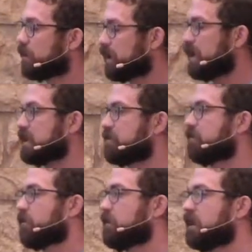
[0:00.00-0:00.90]
place
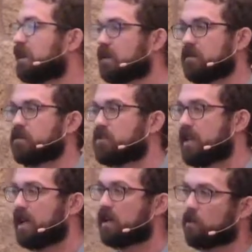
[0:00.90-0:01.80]
for me to
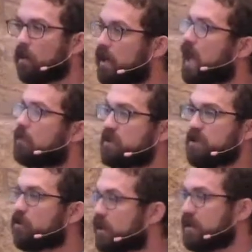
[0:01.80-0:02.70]
understand what I was
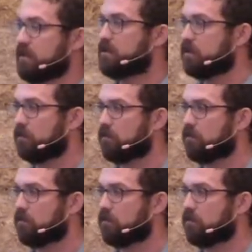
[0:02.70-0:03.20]
agreeing to,